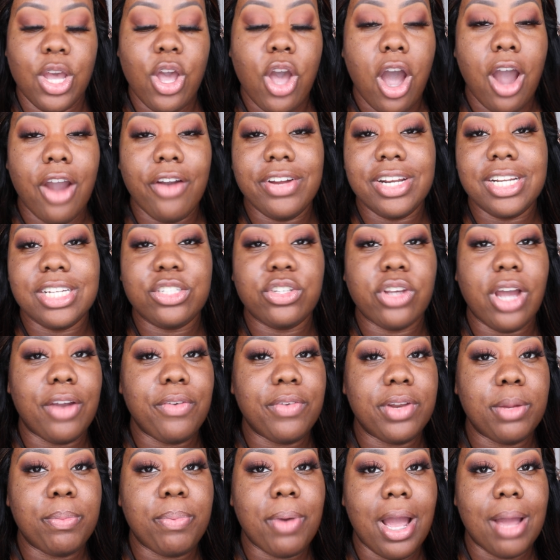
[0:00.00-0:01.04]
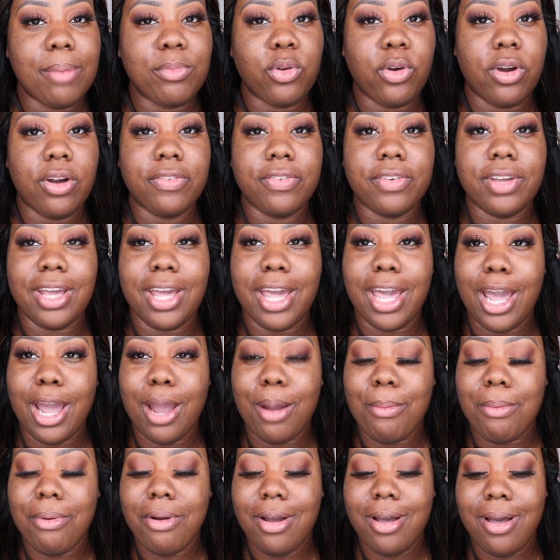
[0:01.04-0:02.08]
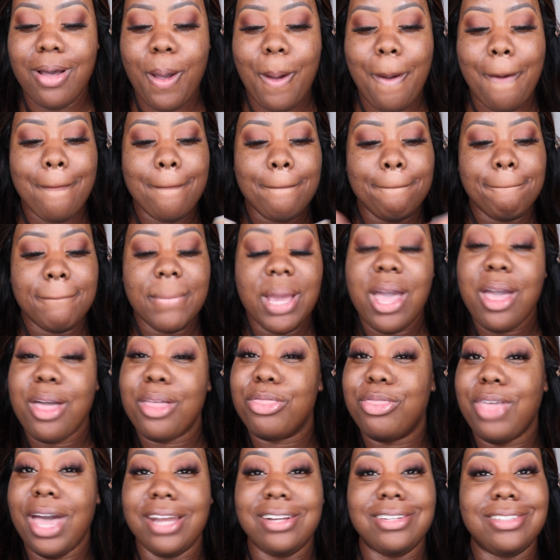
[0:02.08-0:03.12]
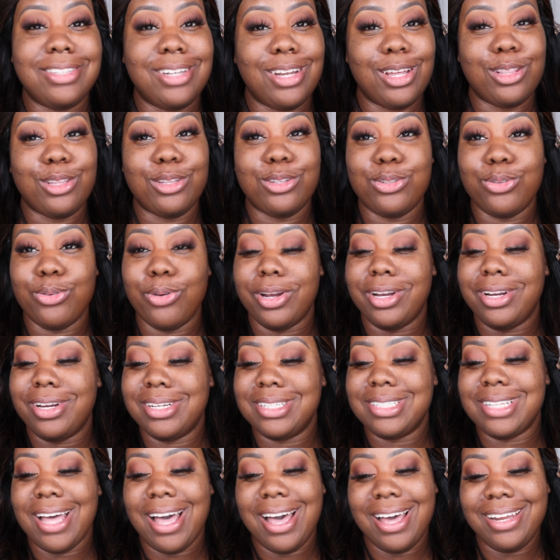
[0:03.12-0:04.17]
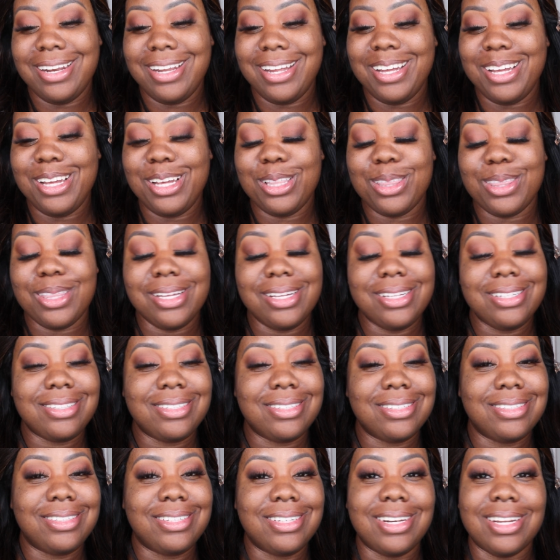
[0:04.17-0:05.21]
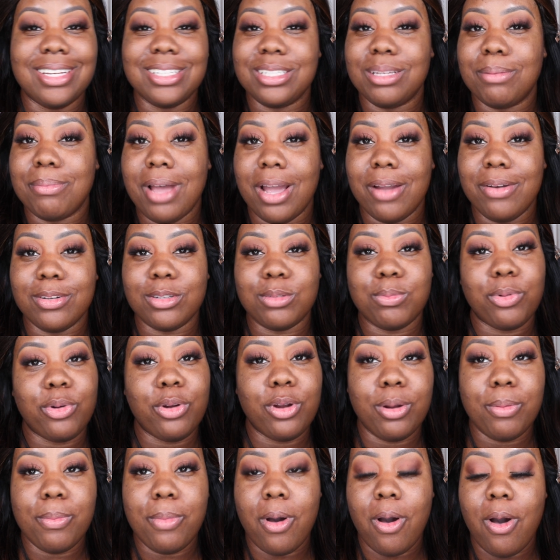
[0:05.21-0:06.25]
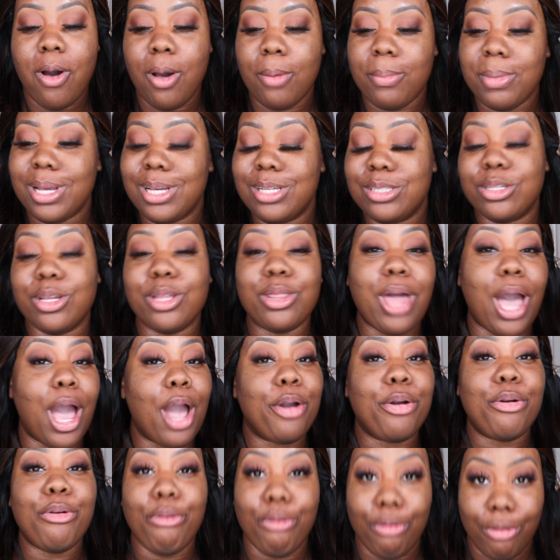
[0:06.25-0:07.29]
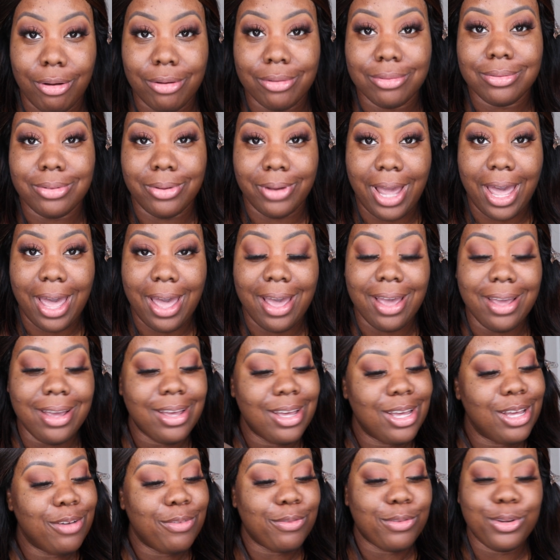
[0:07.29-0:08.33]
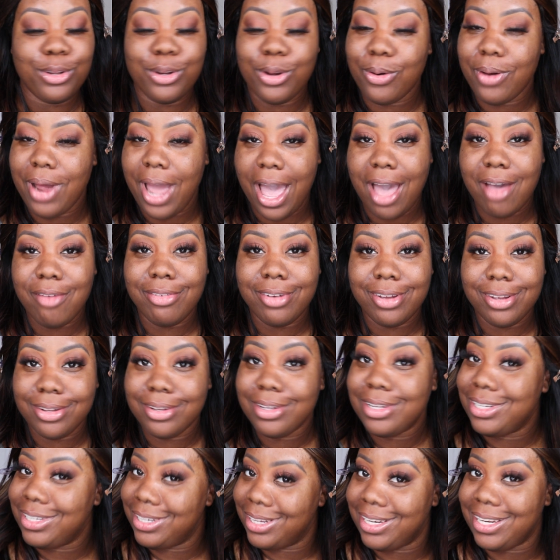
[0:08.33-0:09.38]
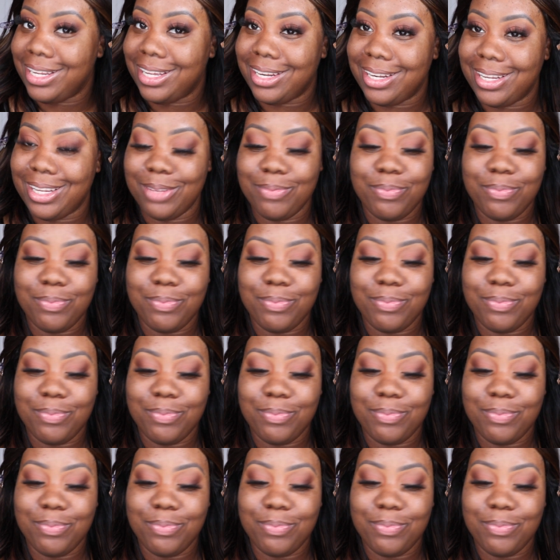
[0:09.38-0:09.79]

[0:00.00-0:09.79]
Alrighty, so I already primed off camera. That is another story, because honey, this Danessa Myricks Burn Balm is that girl, okay? If you don't have it, you need it.